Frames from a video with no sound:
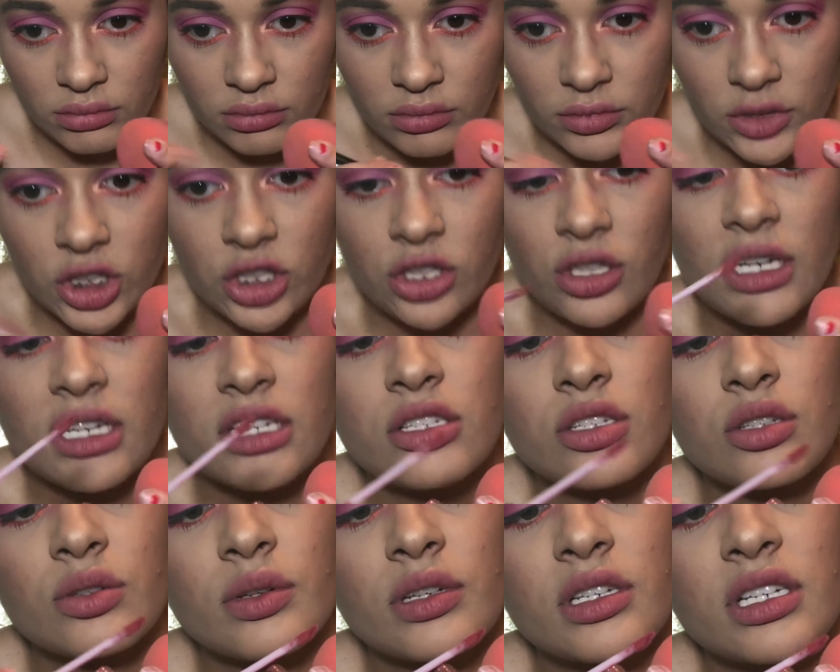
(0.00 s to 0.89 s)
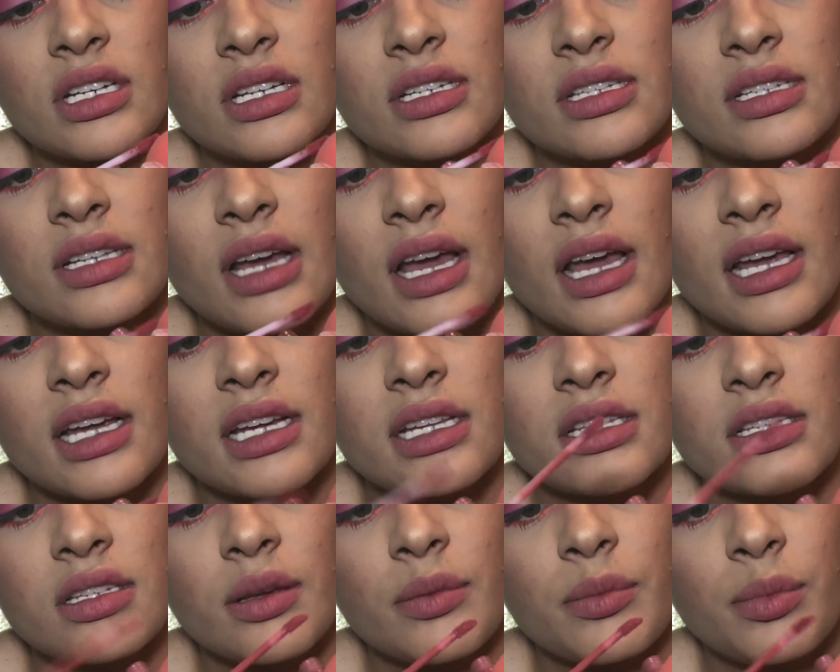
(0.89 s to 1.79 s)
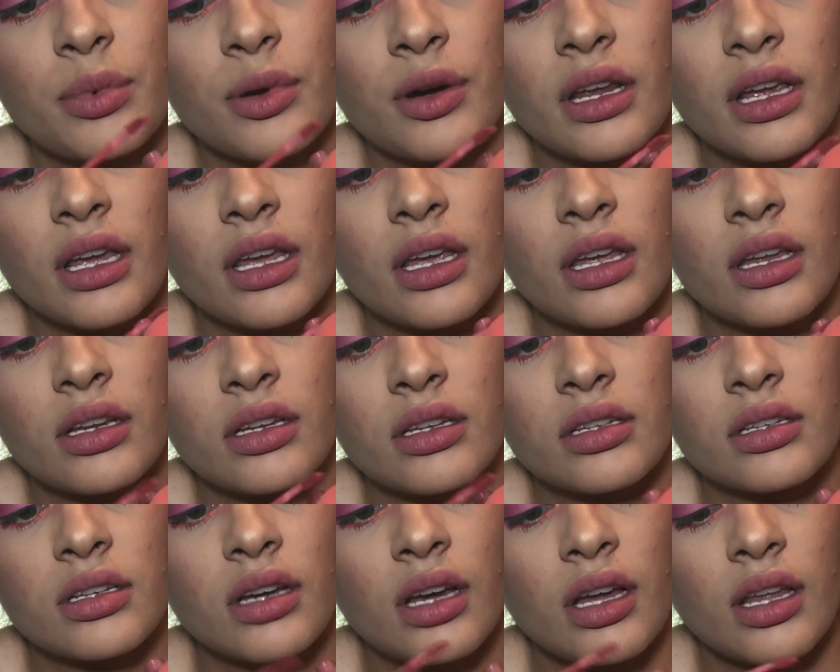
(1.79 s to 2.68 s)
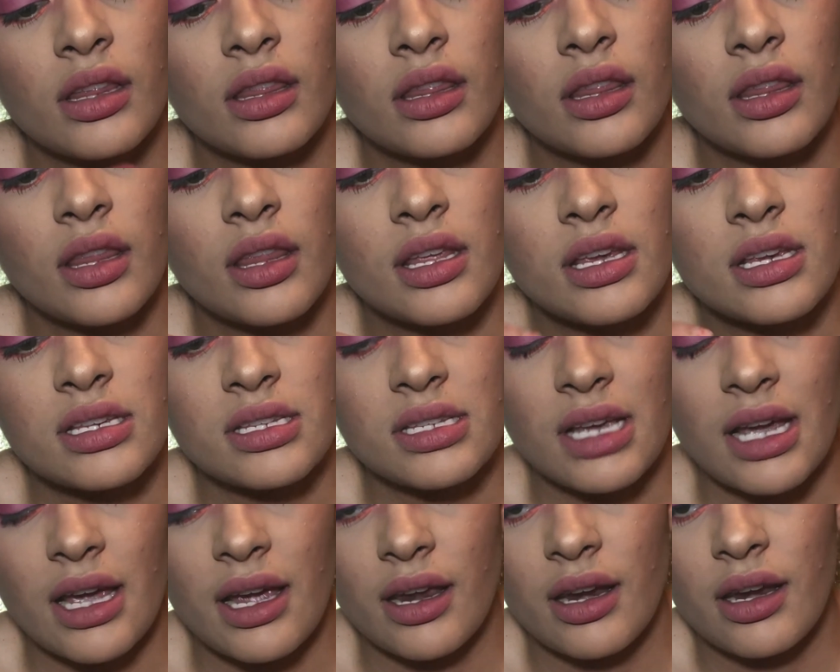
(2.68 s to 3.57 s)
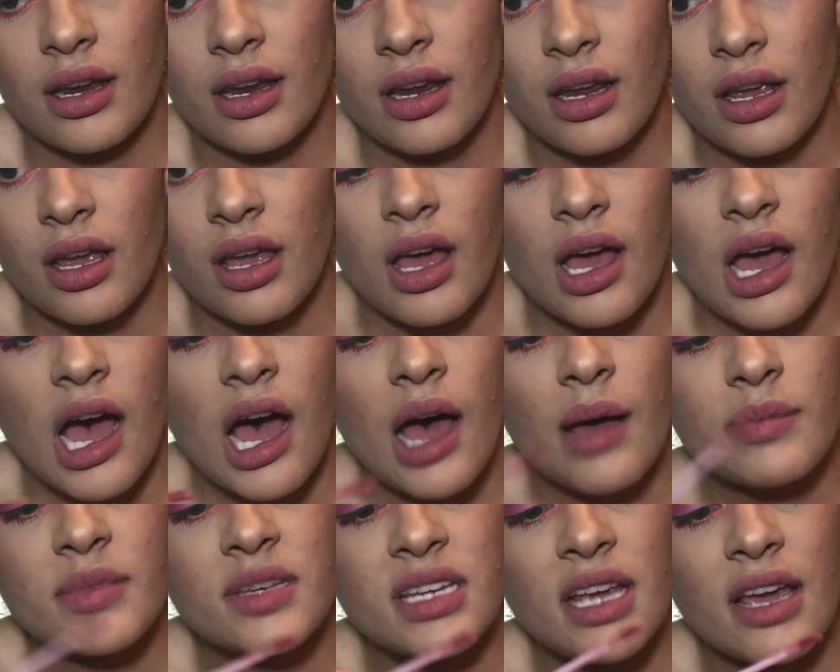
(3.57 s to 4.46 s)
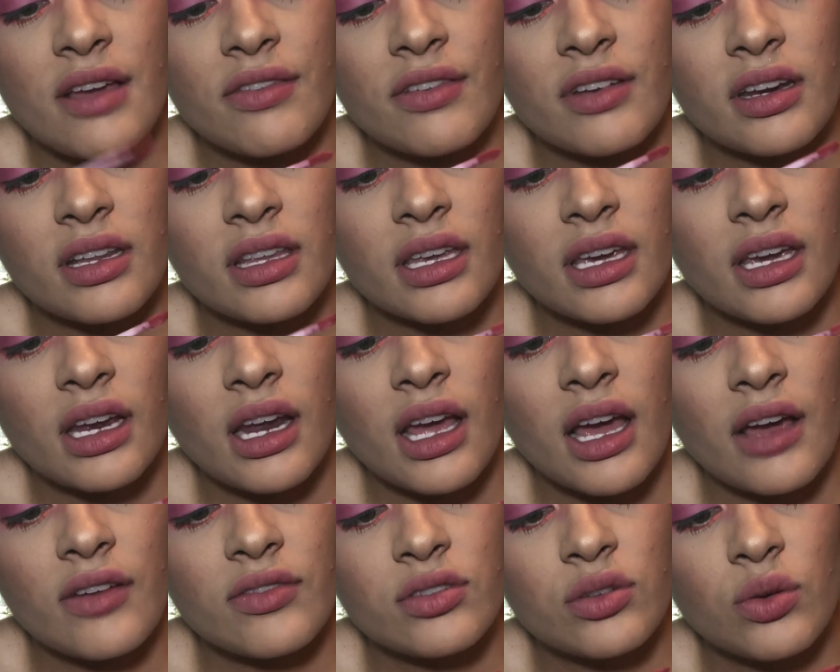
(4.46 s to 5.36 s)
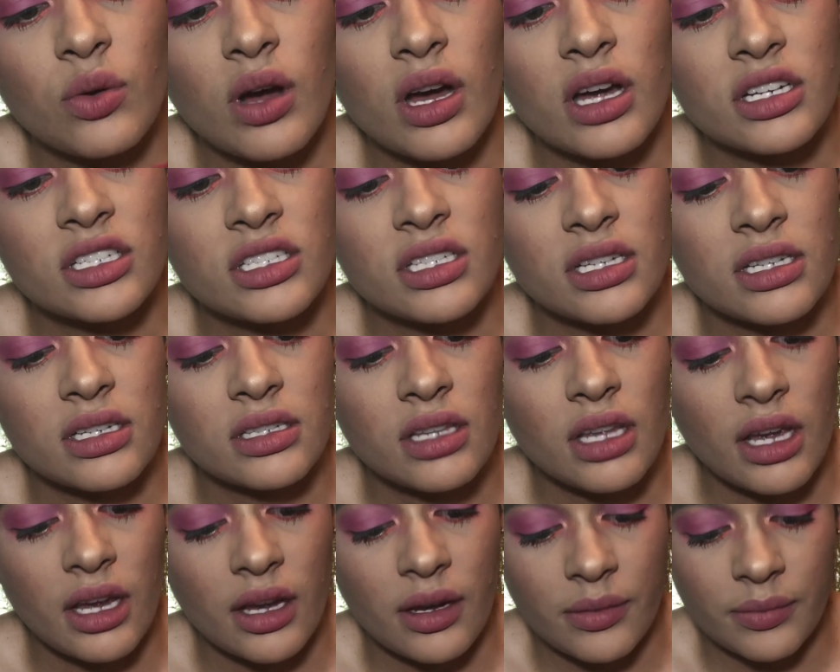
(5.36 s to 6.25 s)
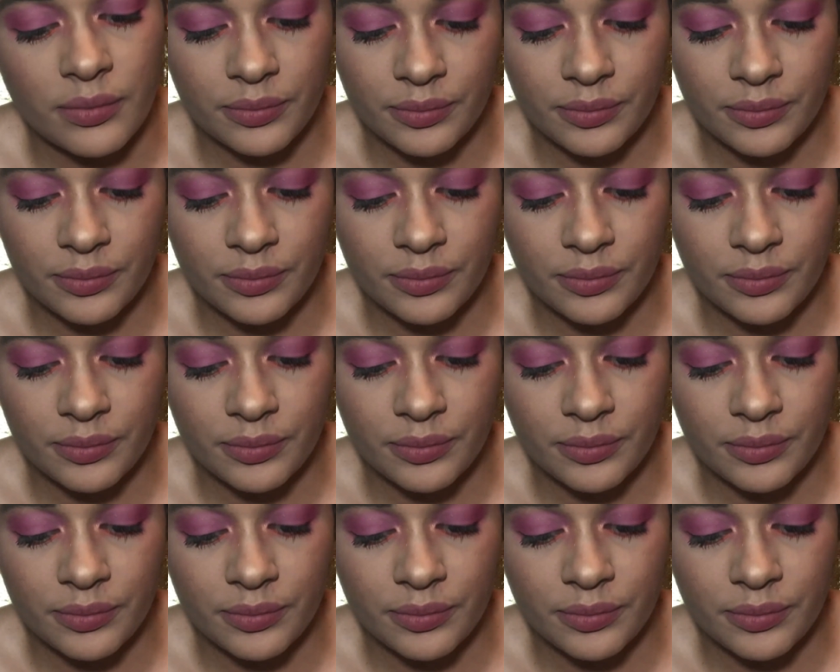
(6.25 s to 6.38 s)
let's try switching sides and putting it on this side. I'm definitely gonna have to wash this thing